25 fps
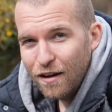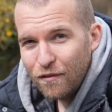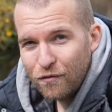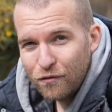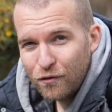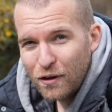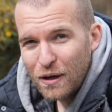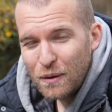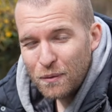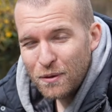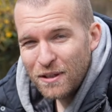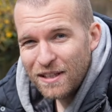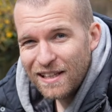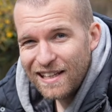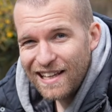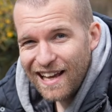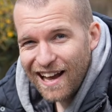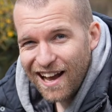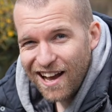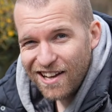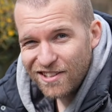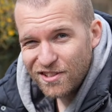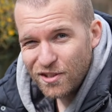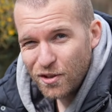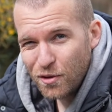Frequently
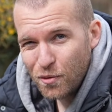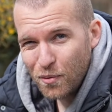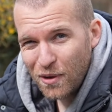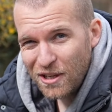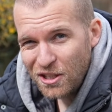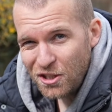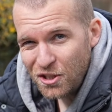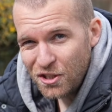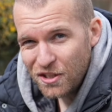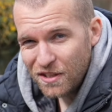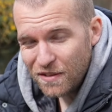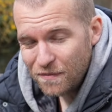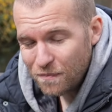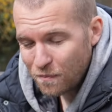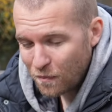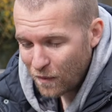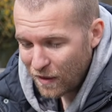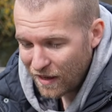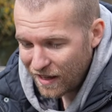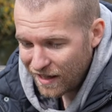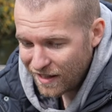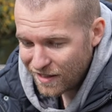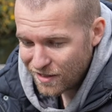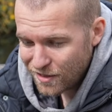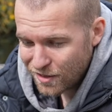asked question
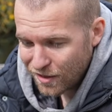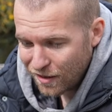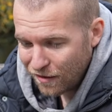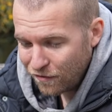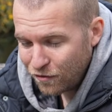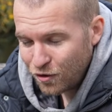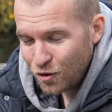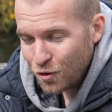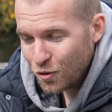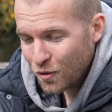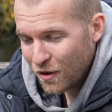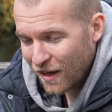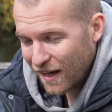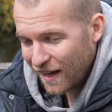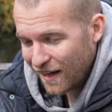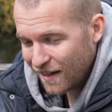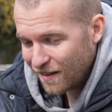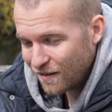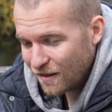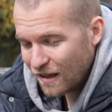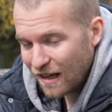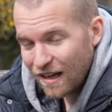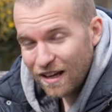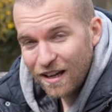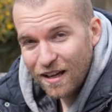is if you
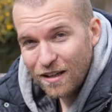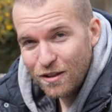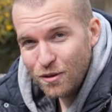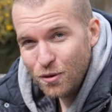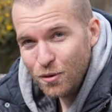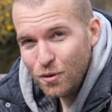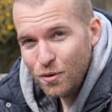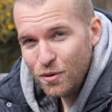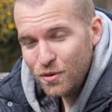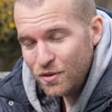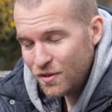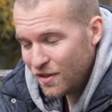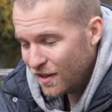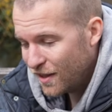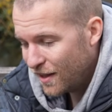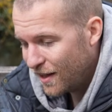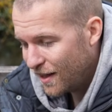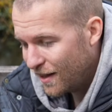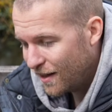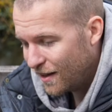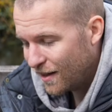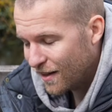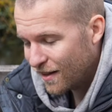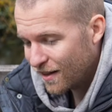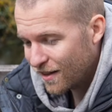can use
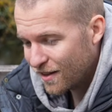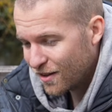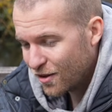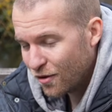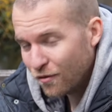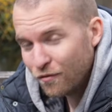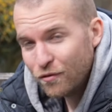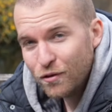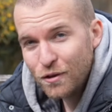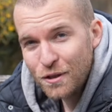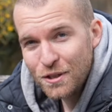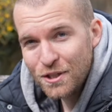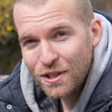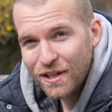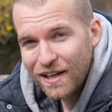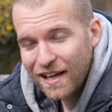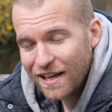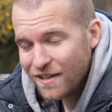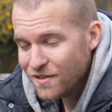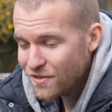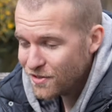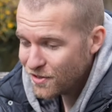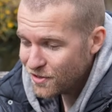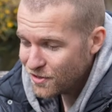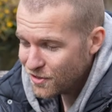the conversion
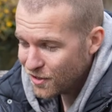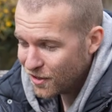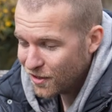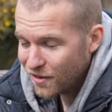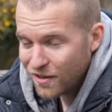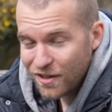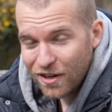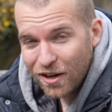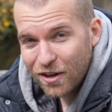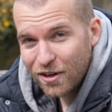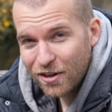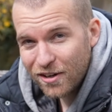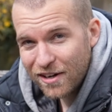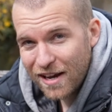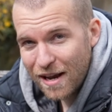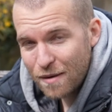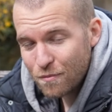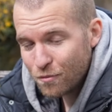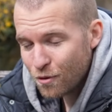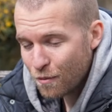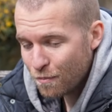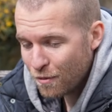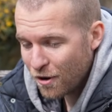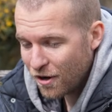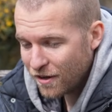lenses on the other
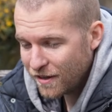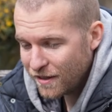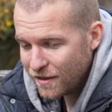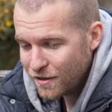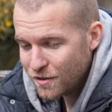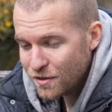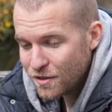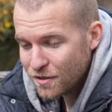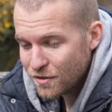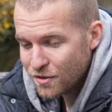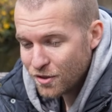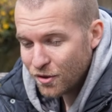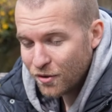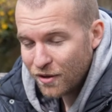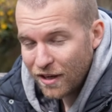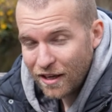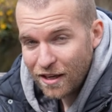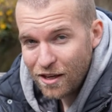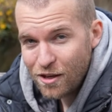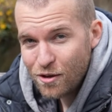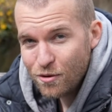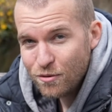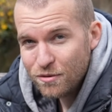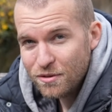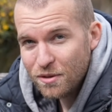camera bodies. So can
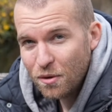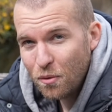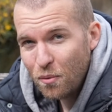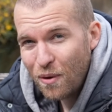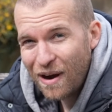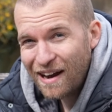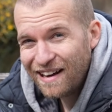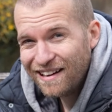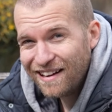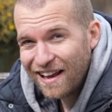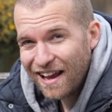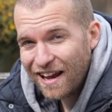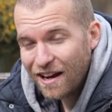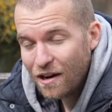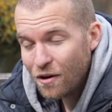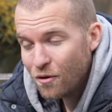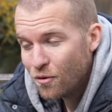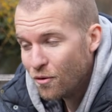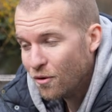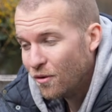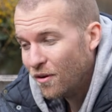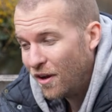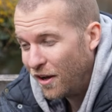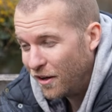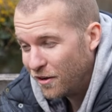you use the wide
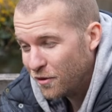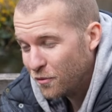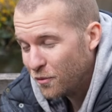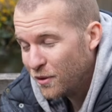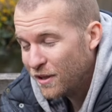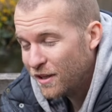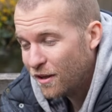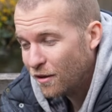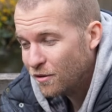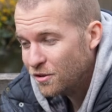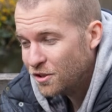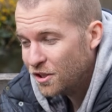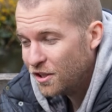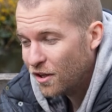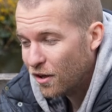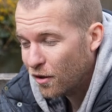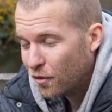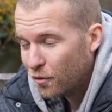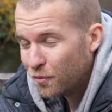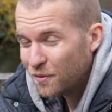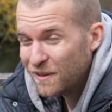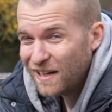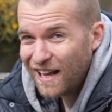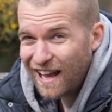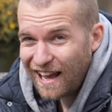angle on the Ricoh
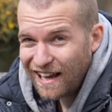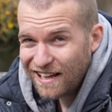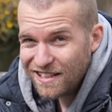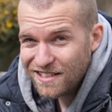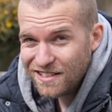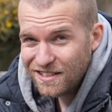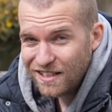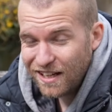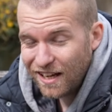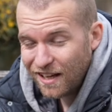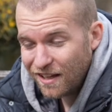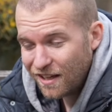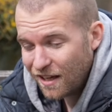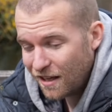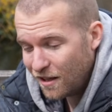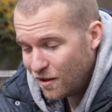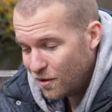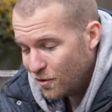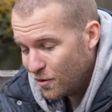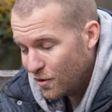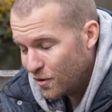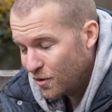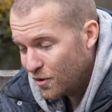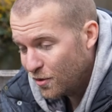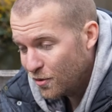GR3X and can
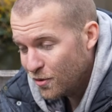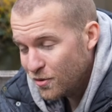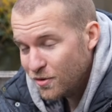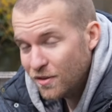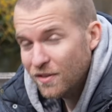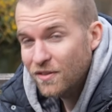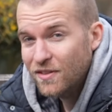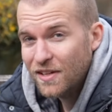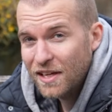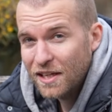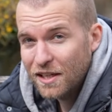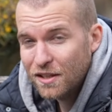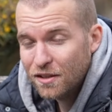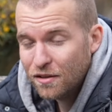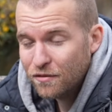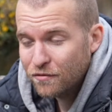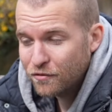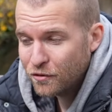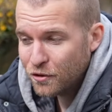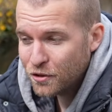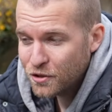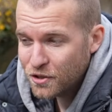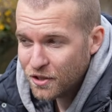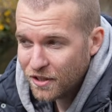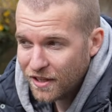you use the
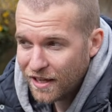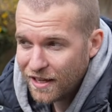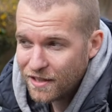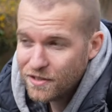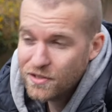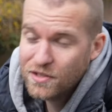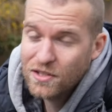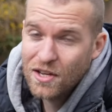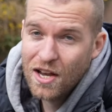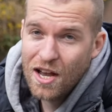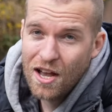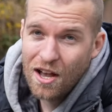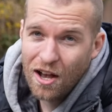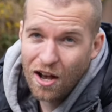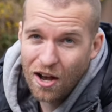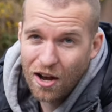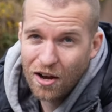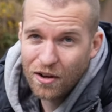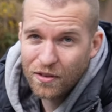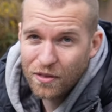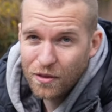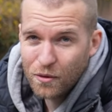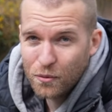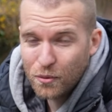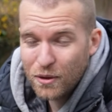teleconversion lens
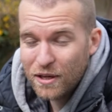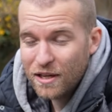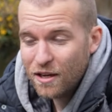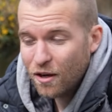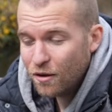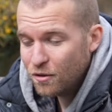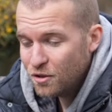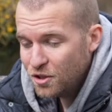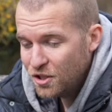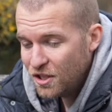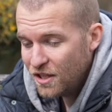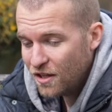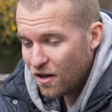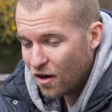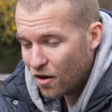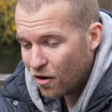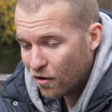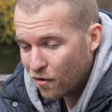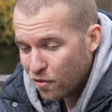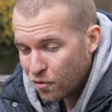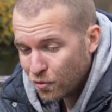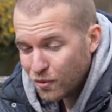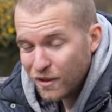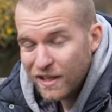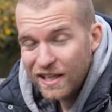on the Ricoh
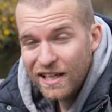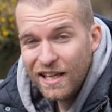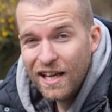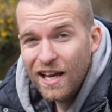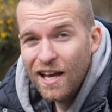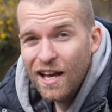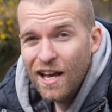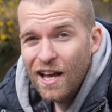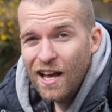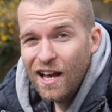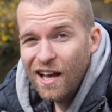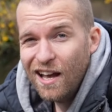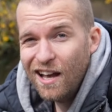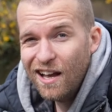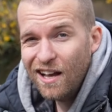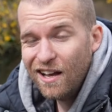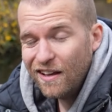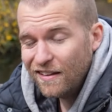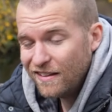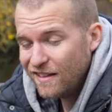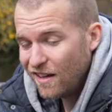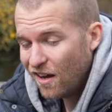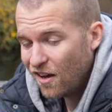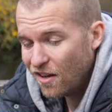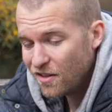
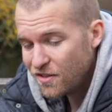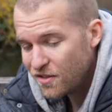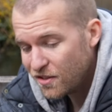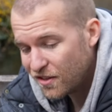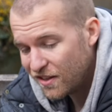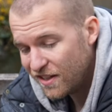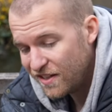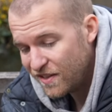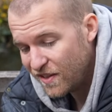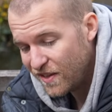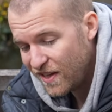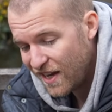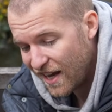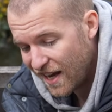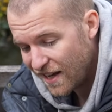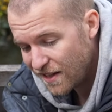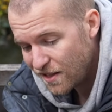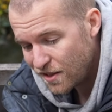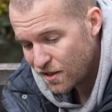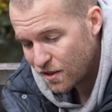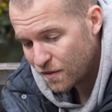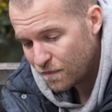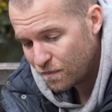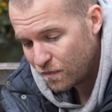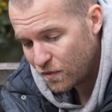GR3? The answer is
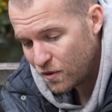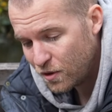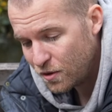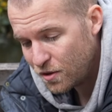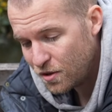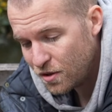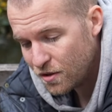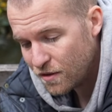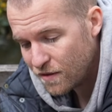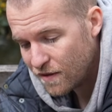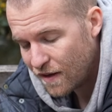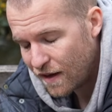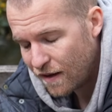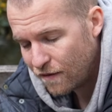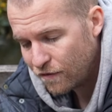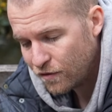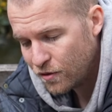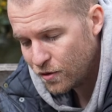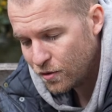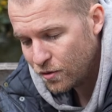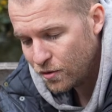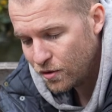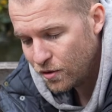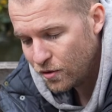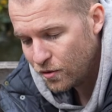yes. You just have
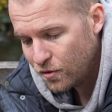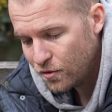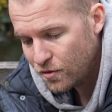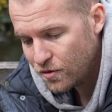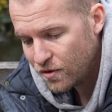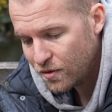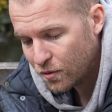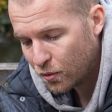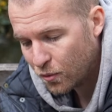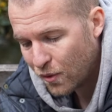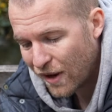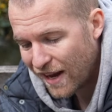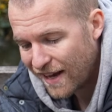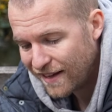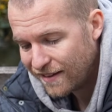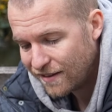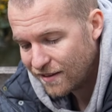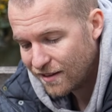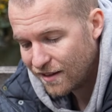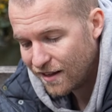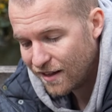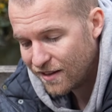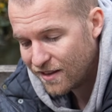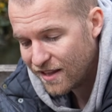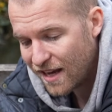to use the
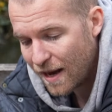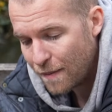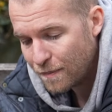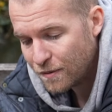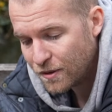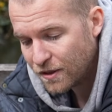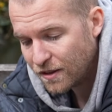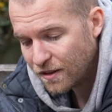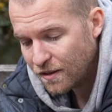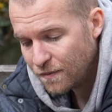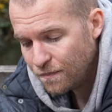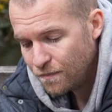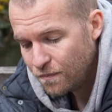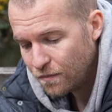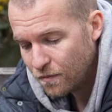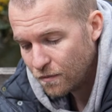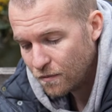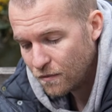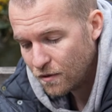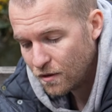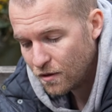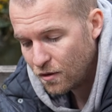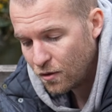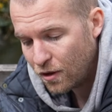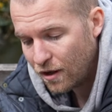right adapter.
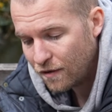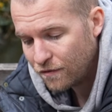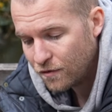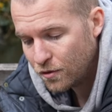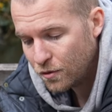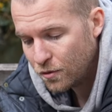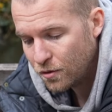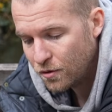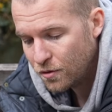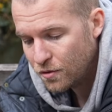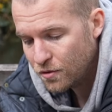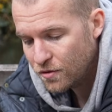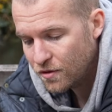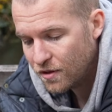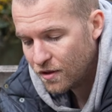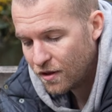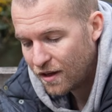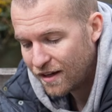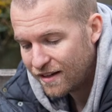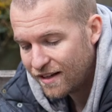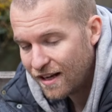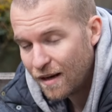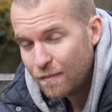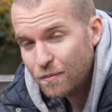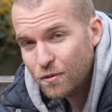You have to use the
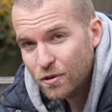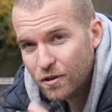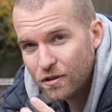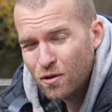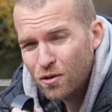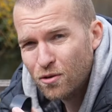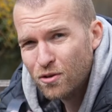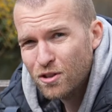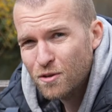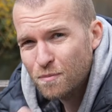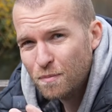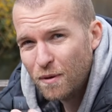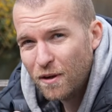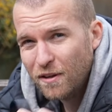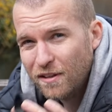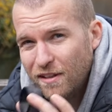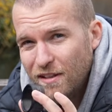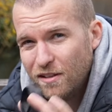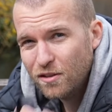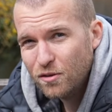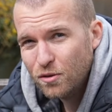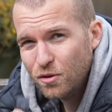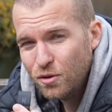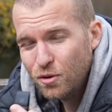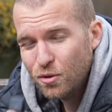adapter
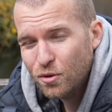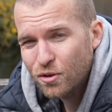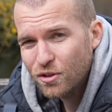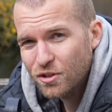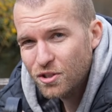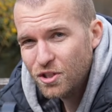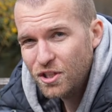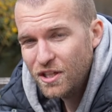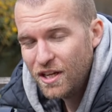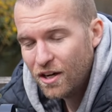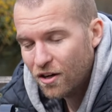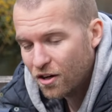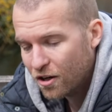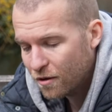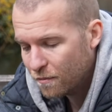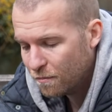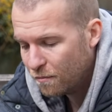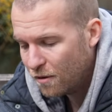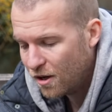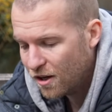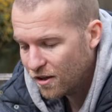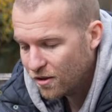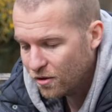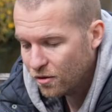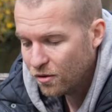corresponding to your GR
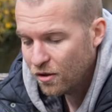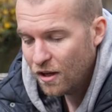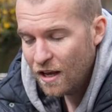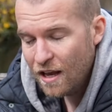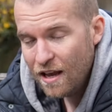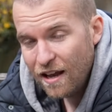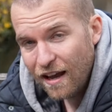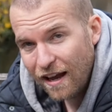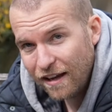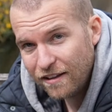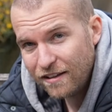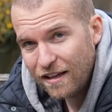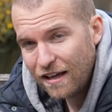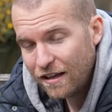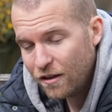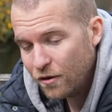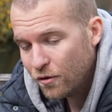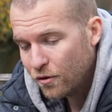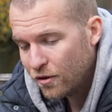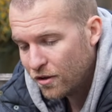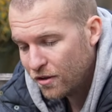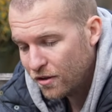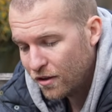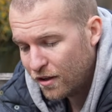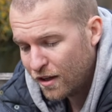model, and
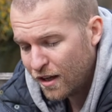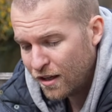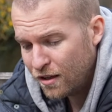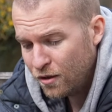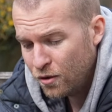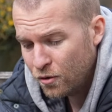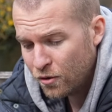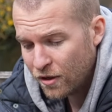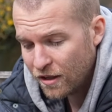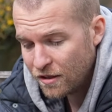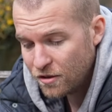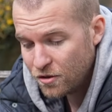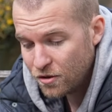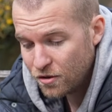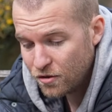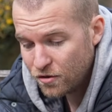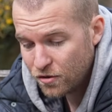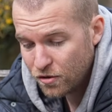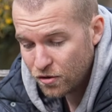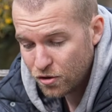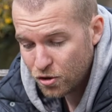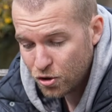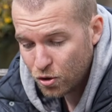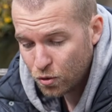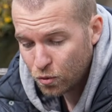then you can
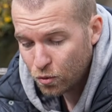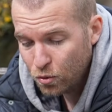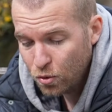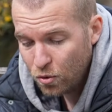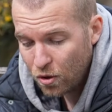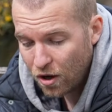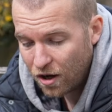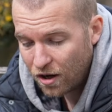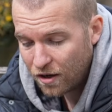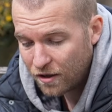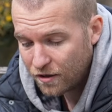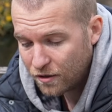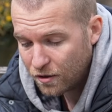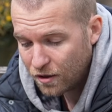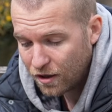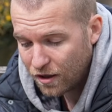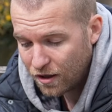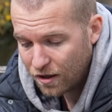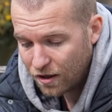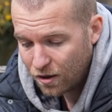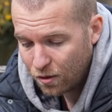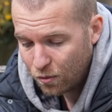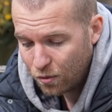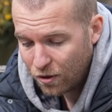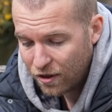just screw on
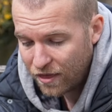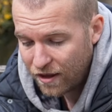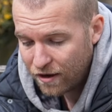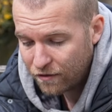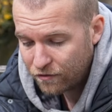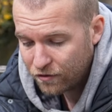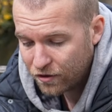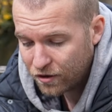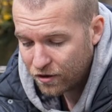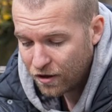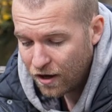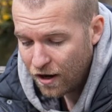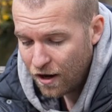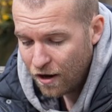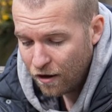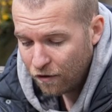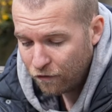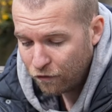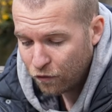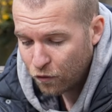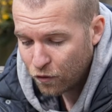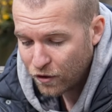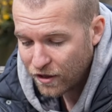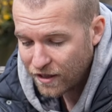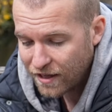whatever
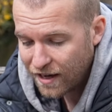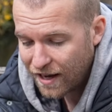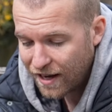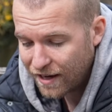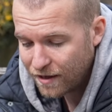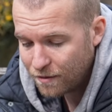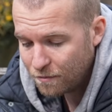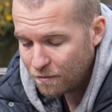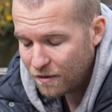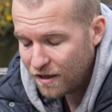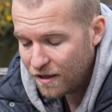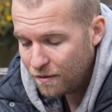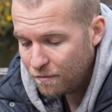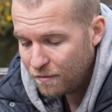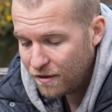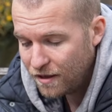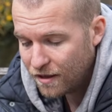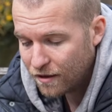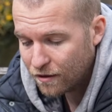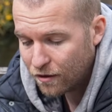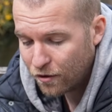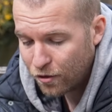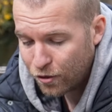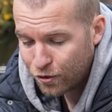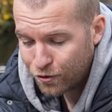
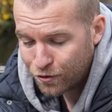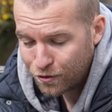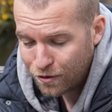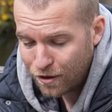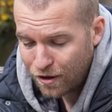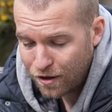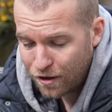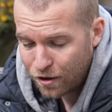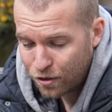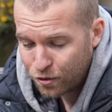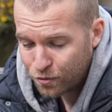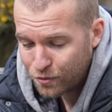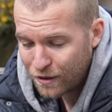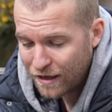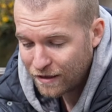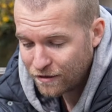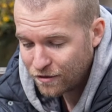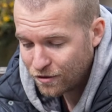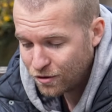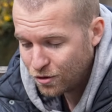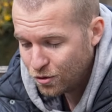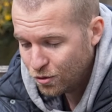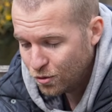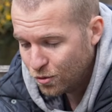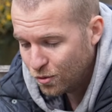49mm thread
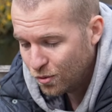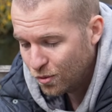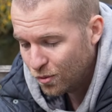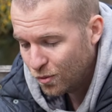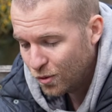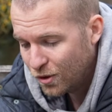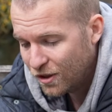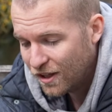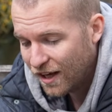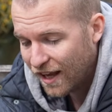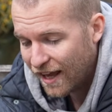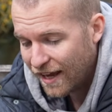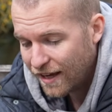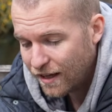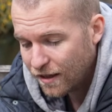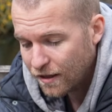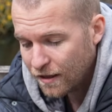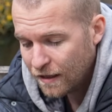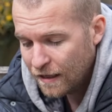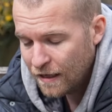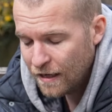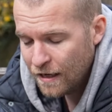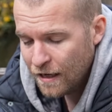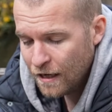you would like.